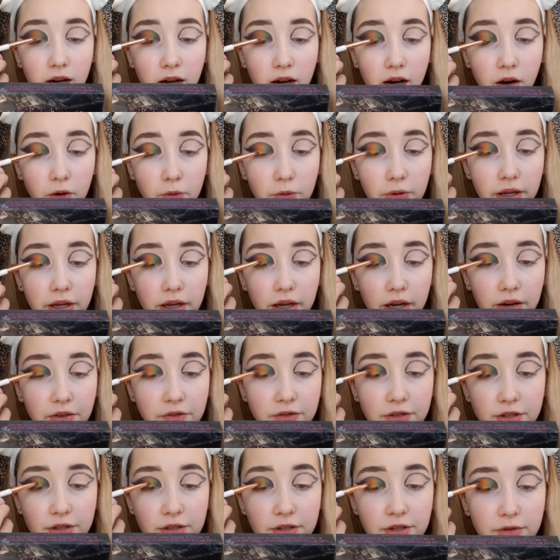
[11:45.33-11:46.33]
all we
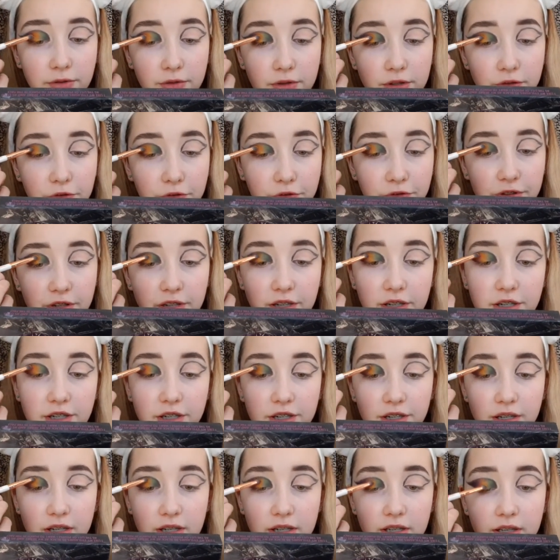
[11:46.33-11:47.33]
have to do to
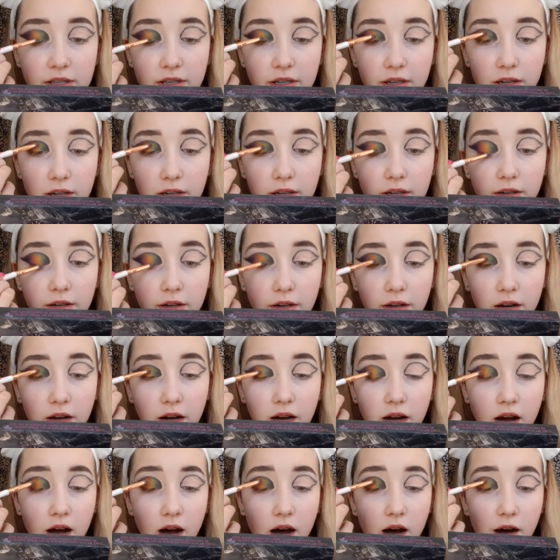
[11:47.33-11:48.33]
finish this look
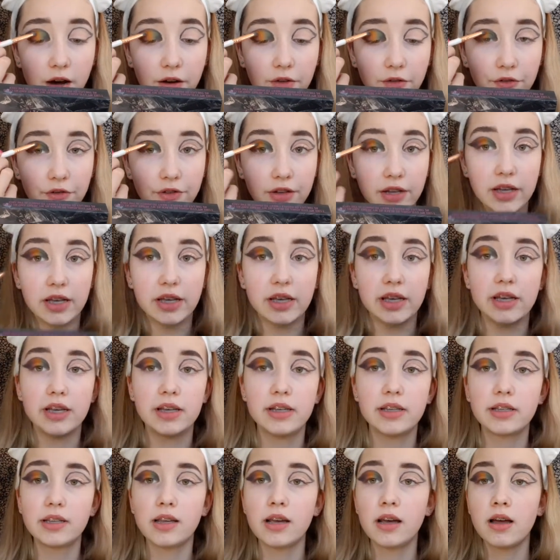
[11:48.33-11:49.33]
off
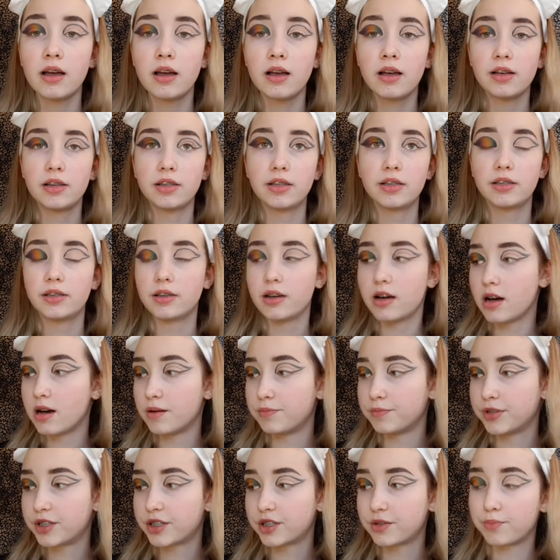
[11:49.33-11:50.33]
is
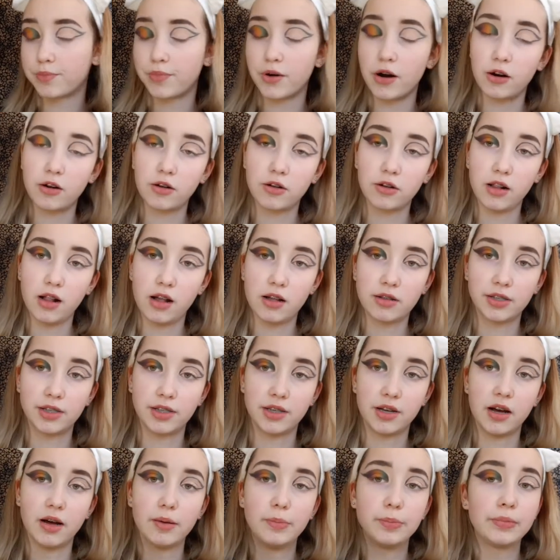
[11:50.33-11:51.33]
some sparkle on
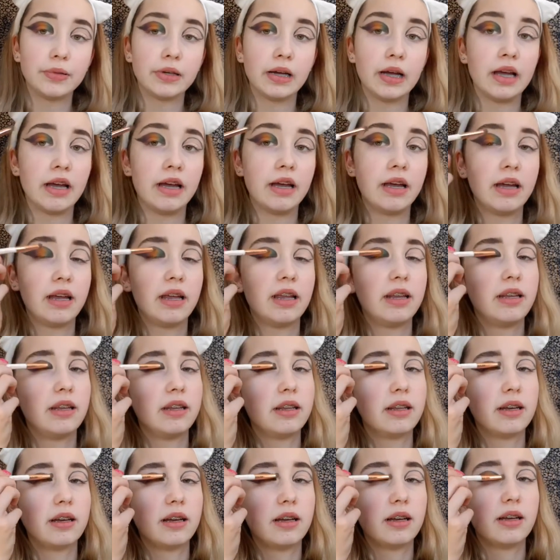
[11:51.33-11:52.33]
top,
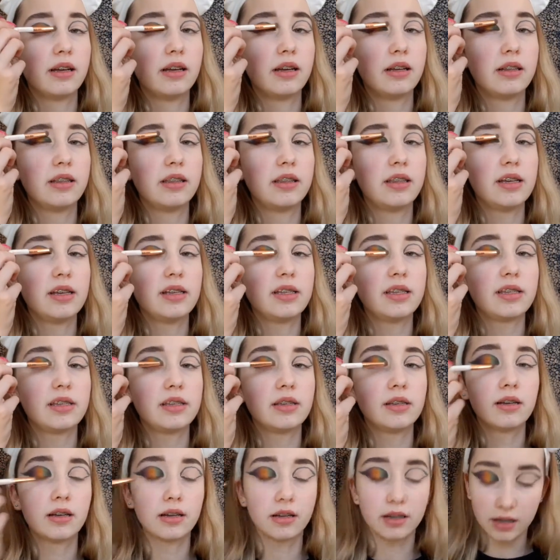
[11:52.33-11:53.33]
and
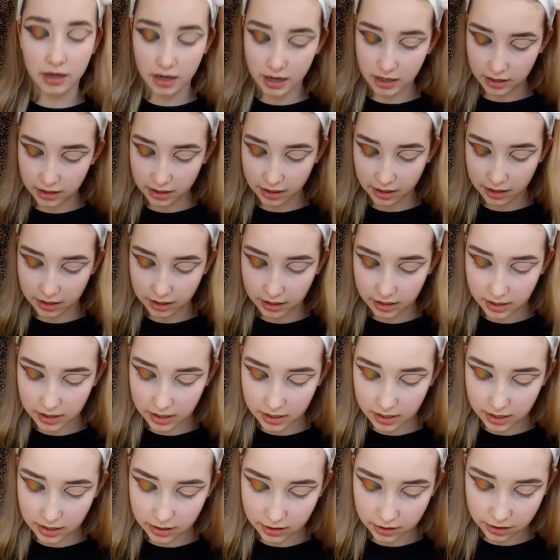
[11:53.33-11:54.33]
this kind of
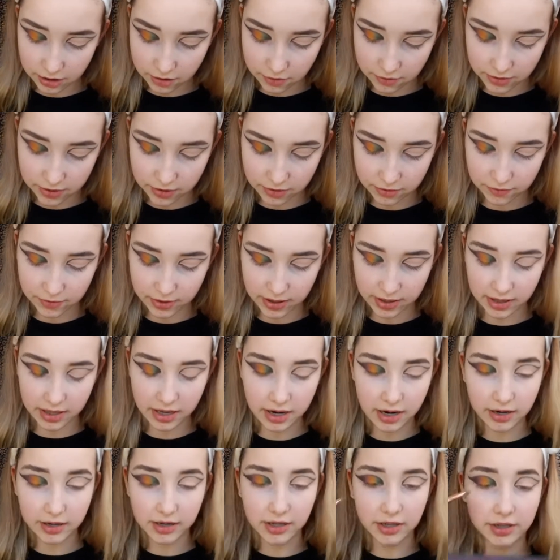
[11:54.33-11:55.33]
thingy going on right
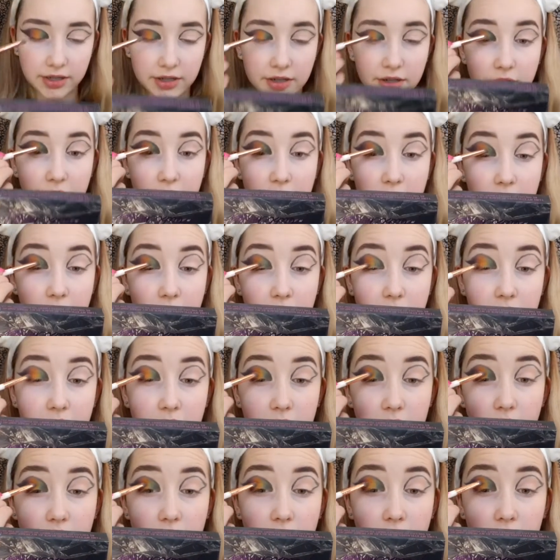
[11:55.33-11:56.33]
there. This all
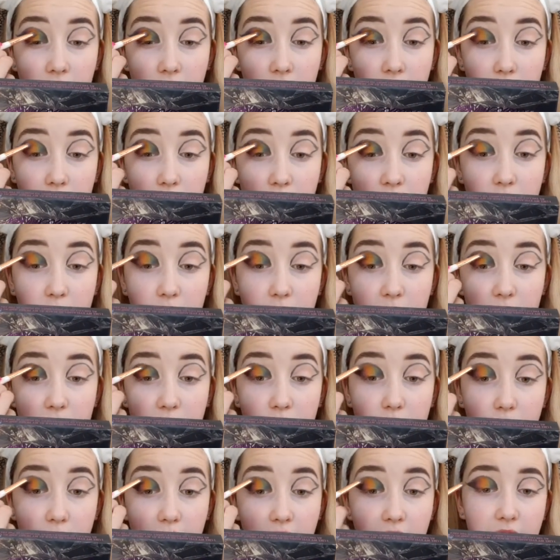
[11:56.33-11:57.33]
is going to be
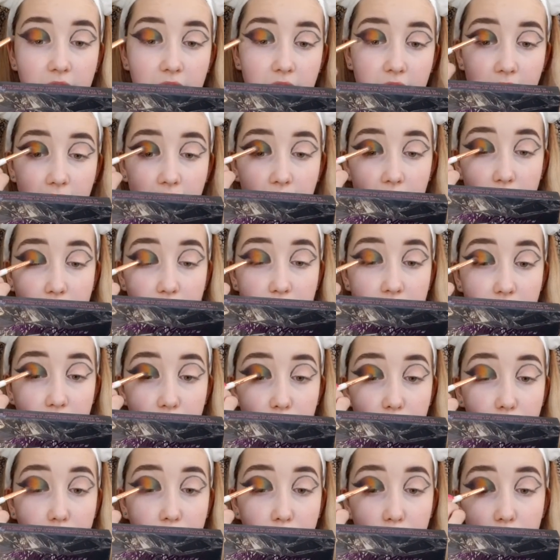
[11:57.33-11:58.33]
with yellow
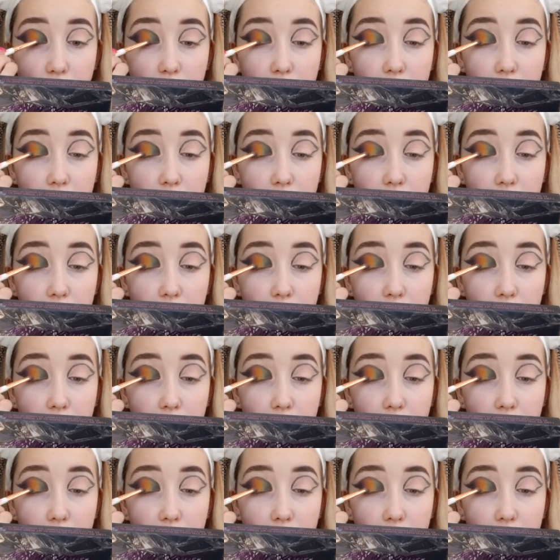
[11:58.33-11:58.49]
too.